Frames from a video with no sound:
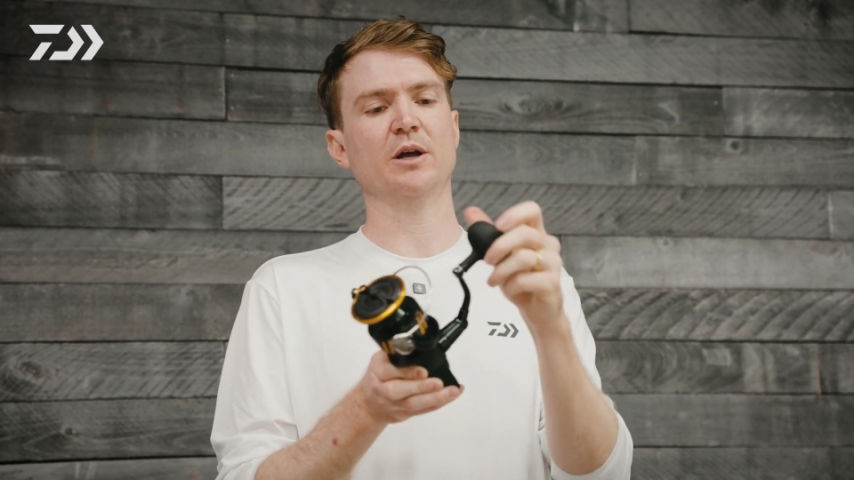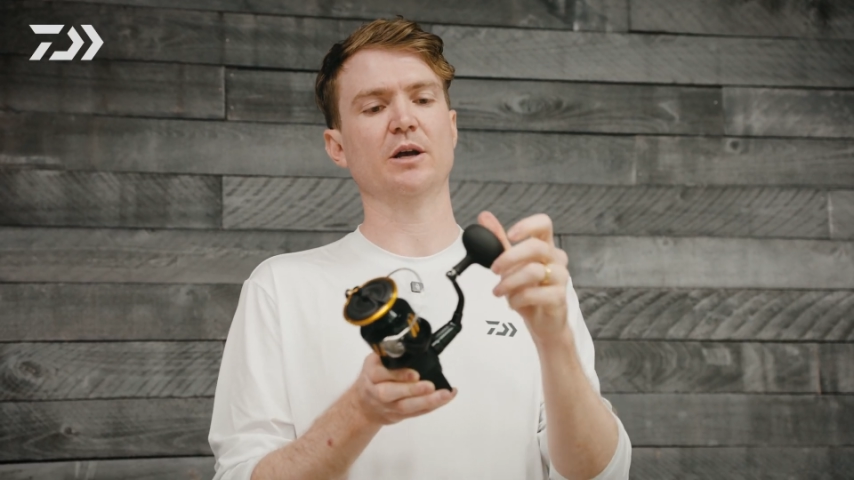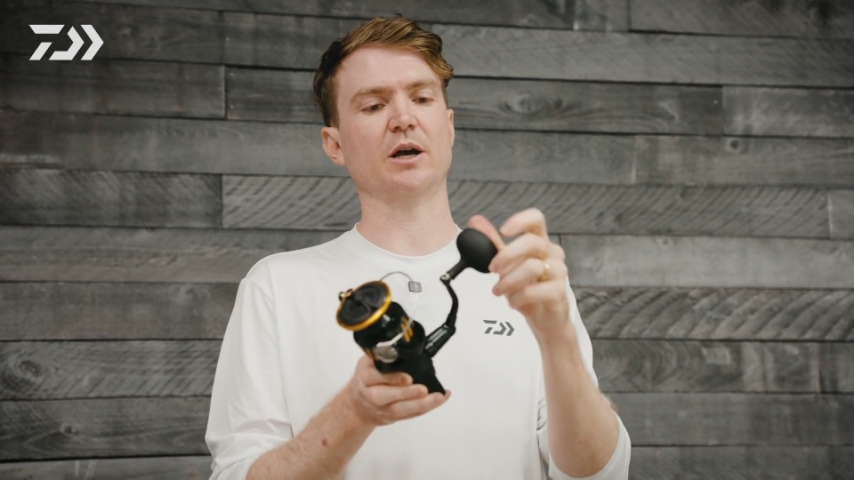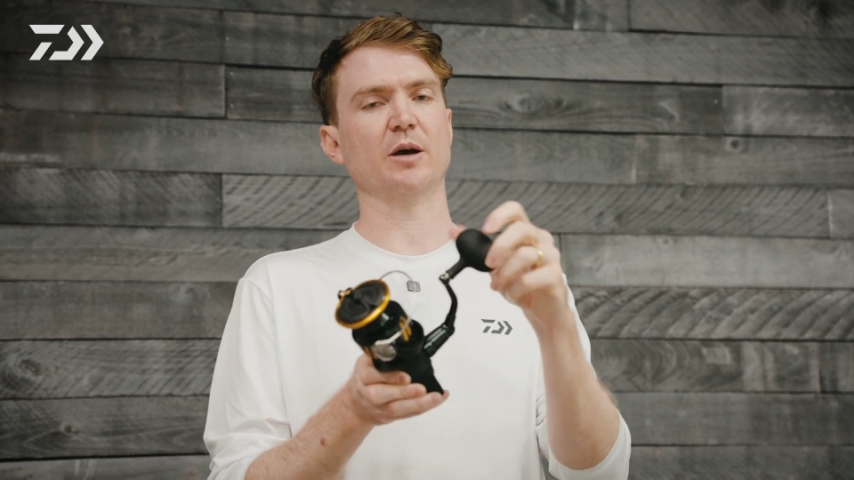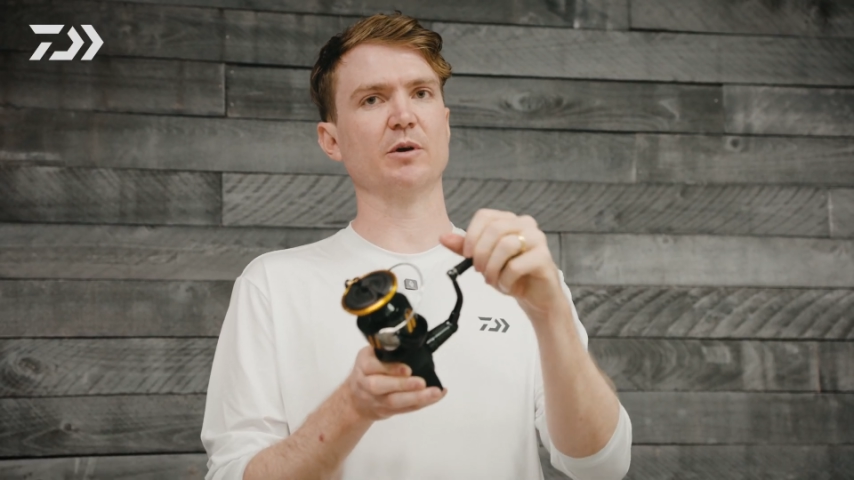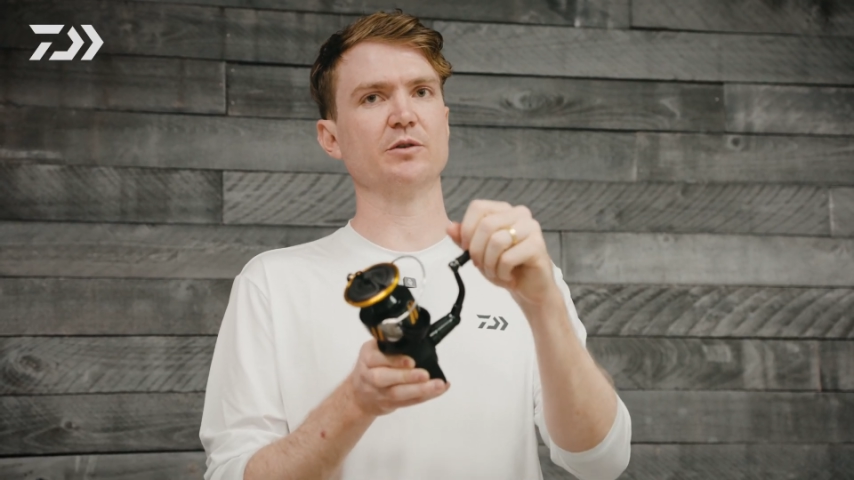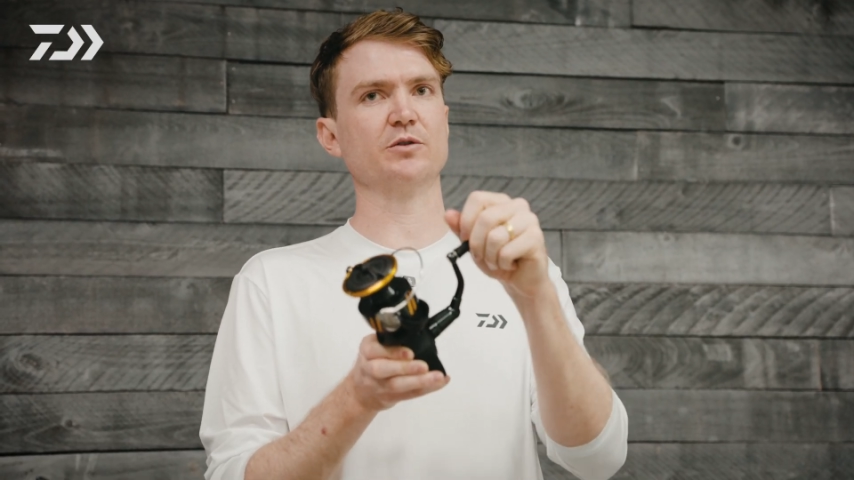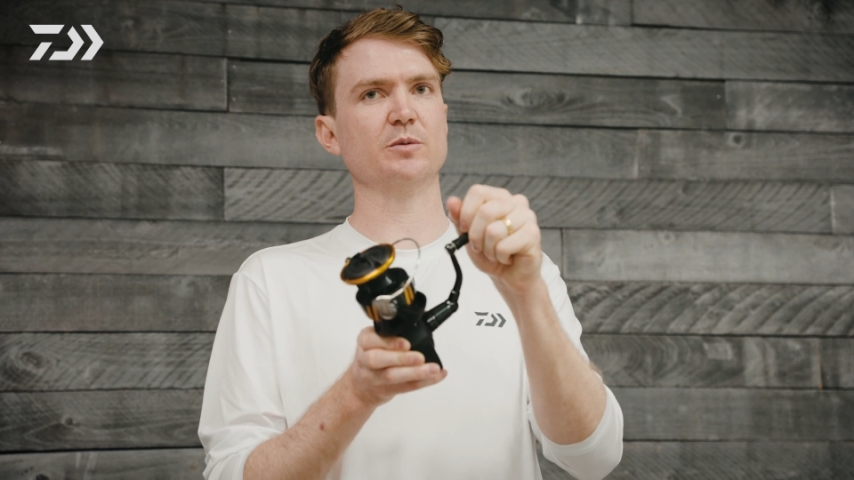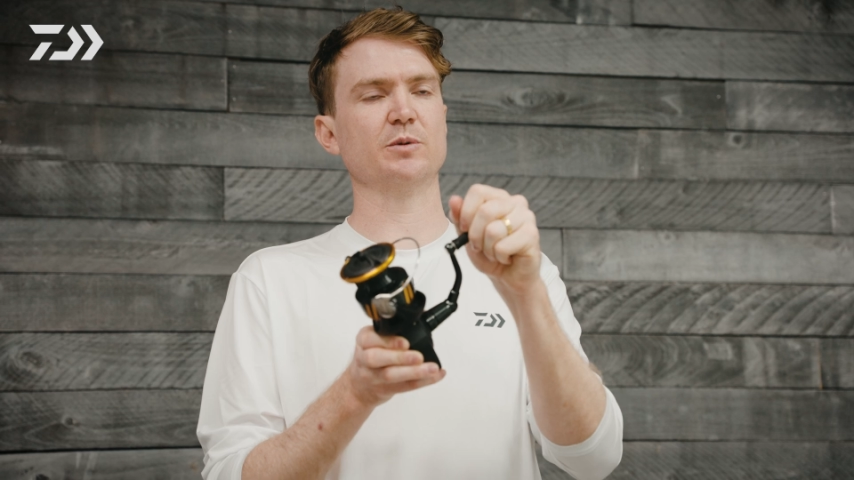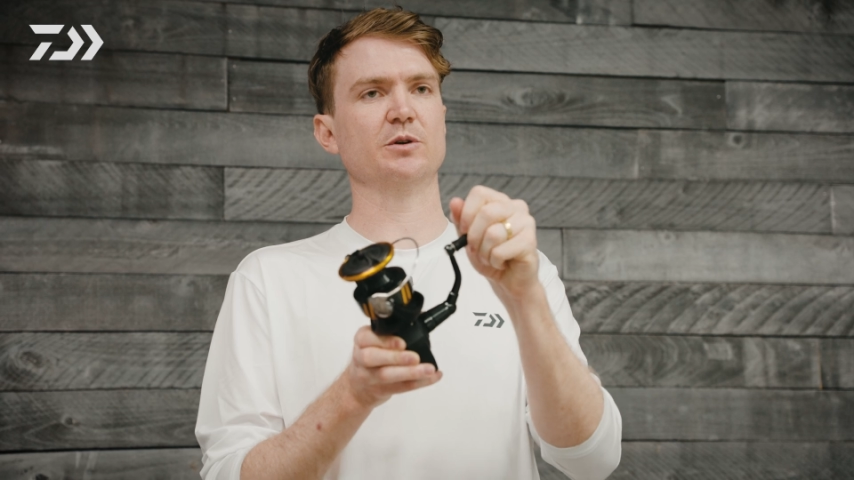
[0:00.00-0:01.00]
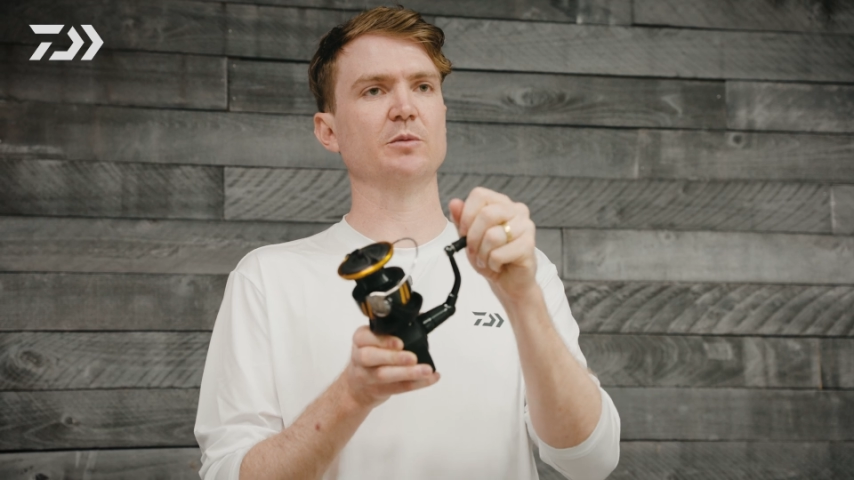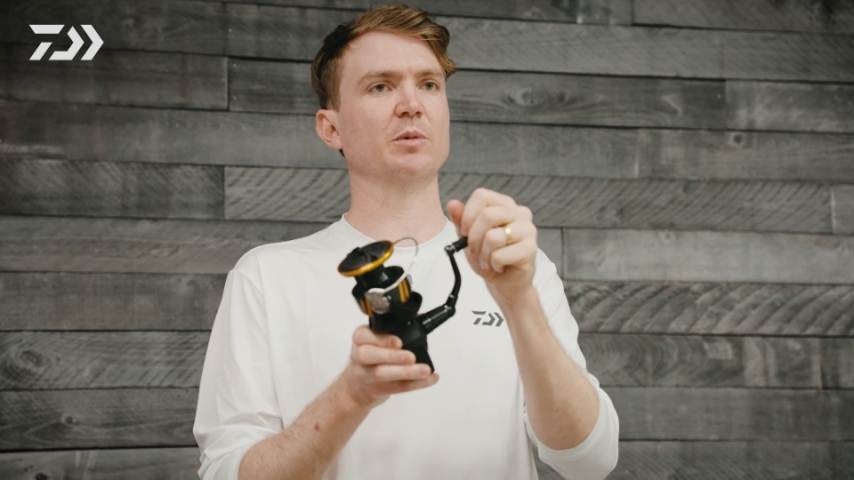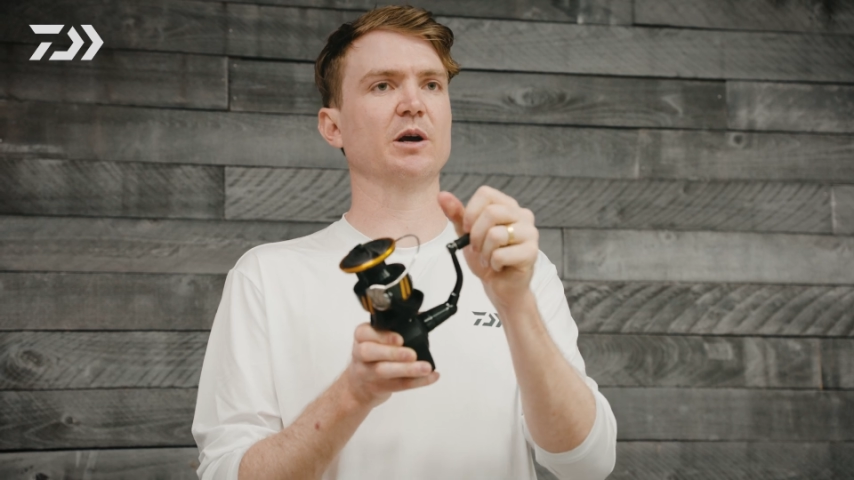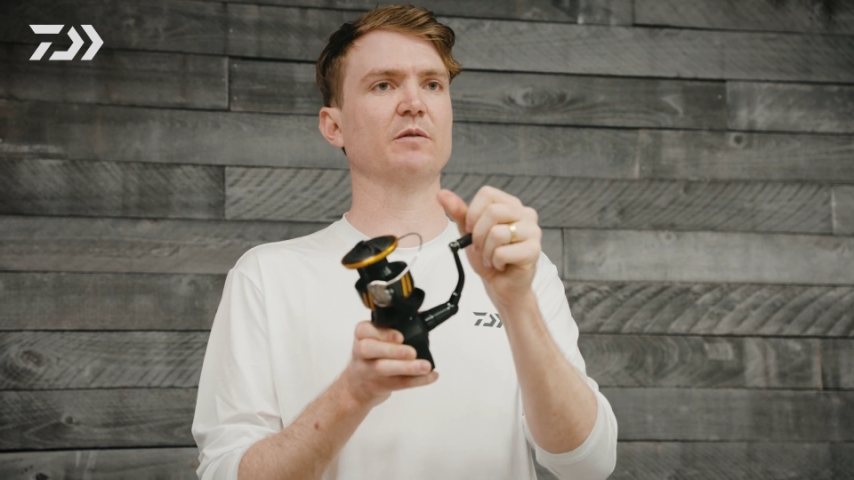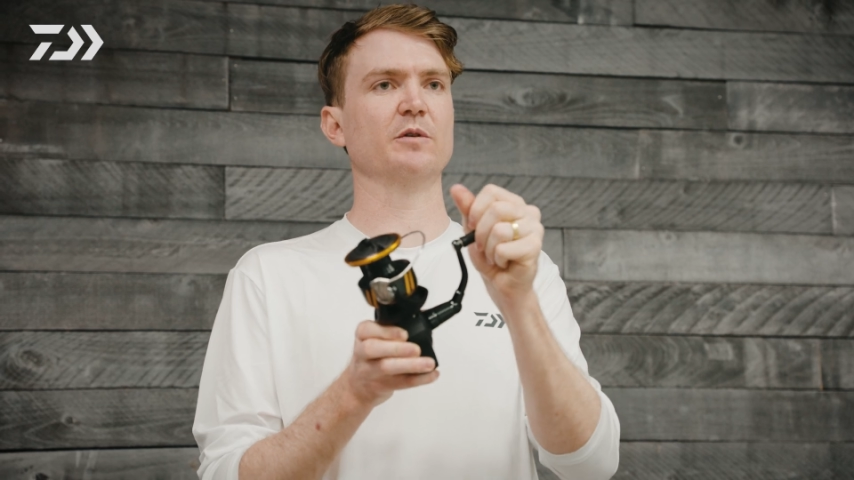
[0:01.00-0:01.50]
but super, super
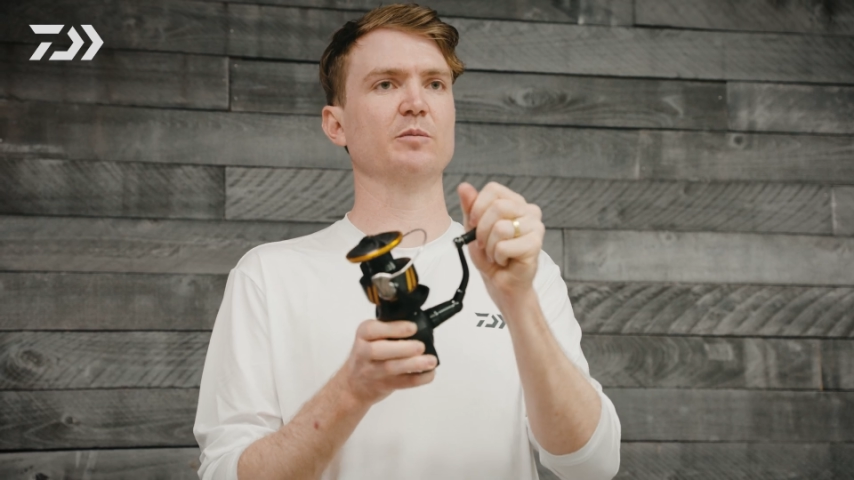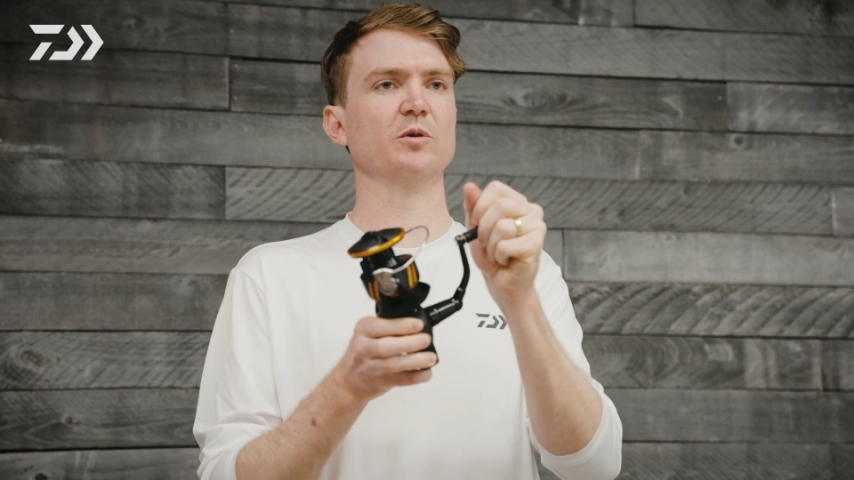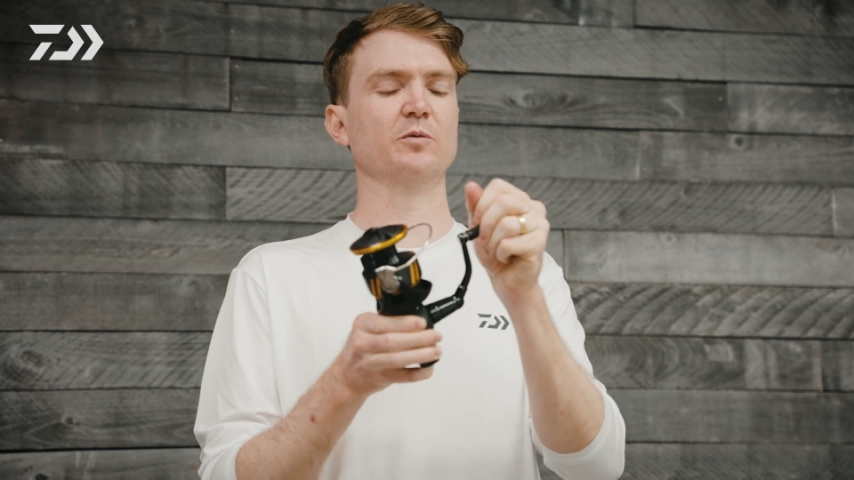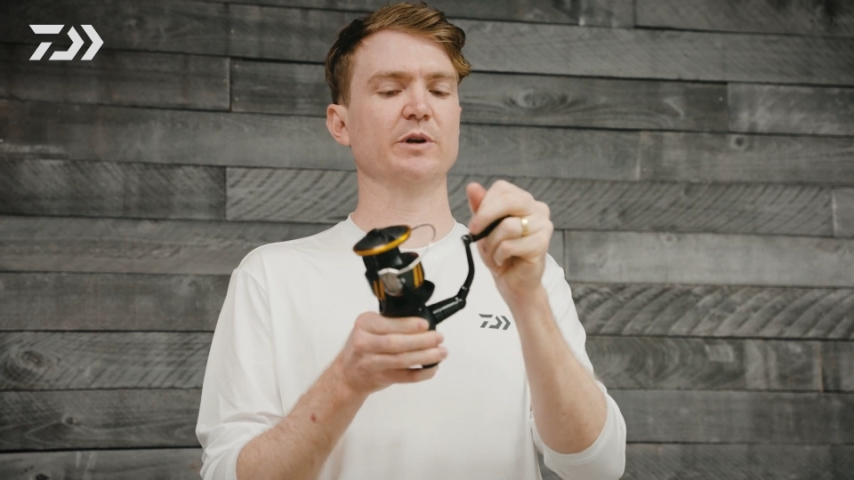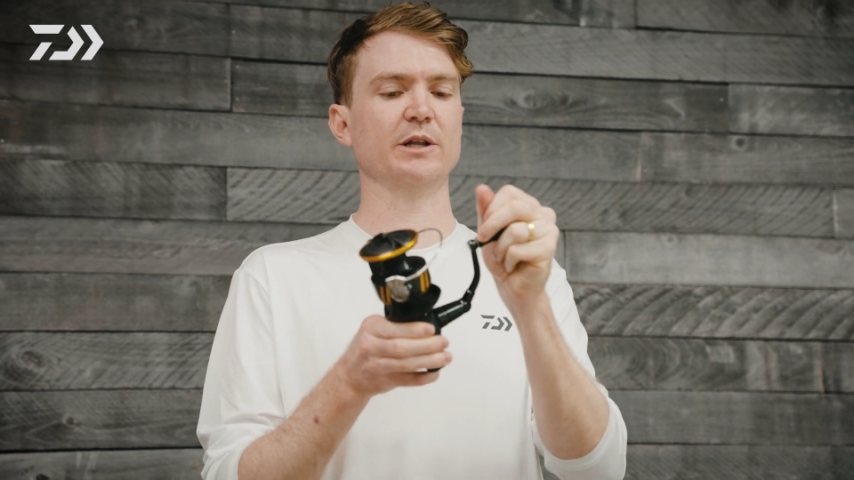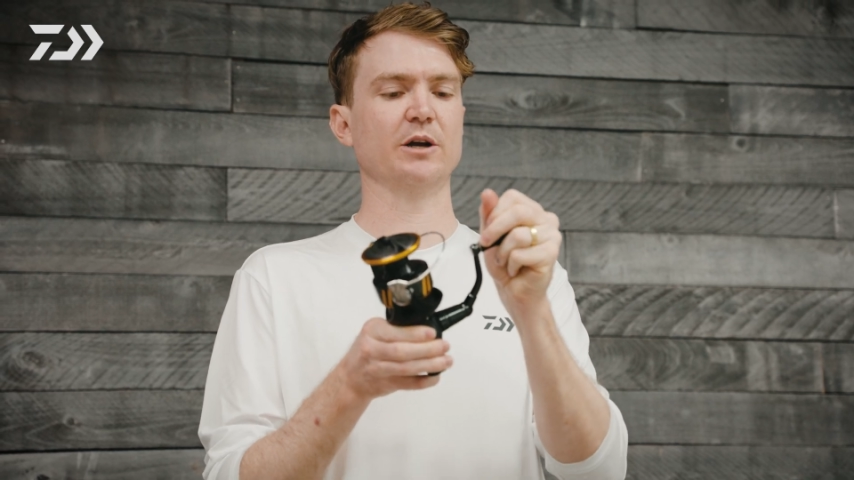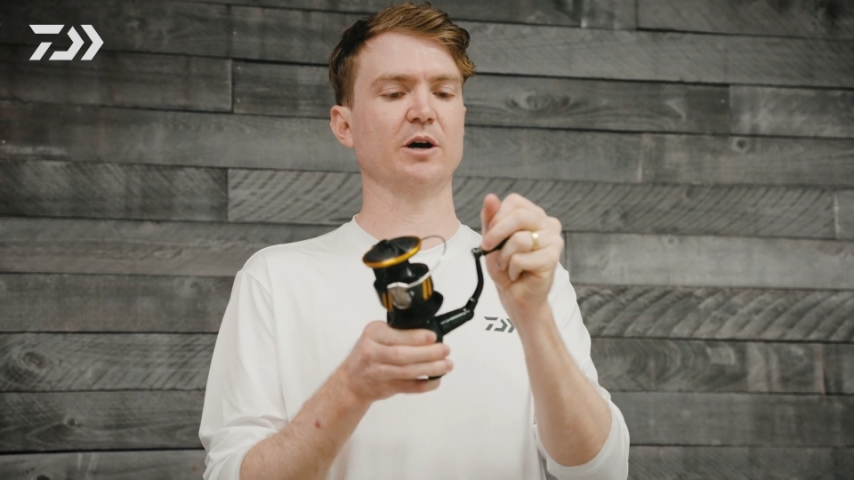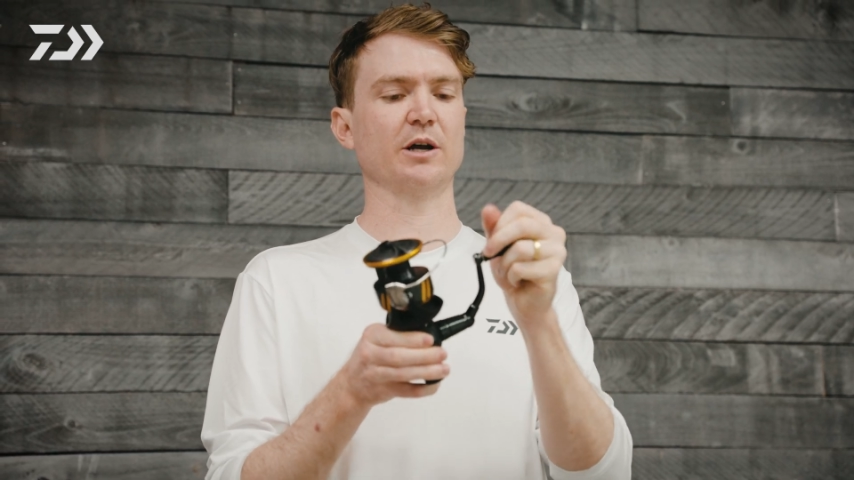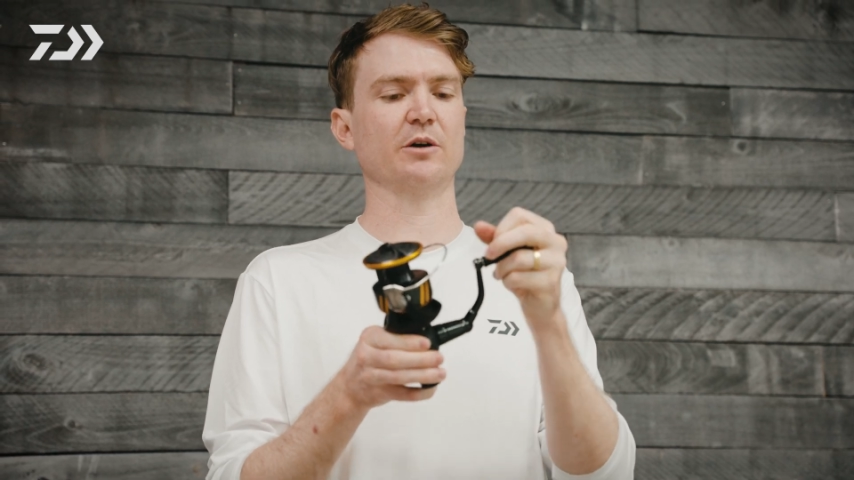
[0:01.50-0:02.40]
comfortable, really high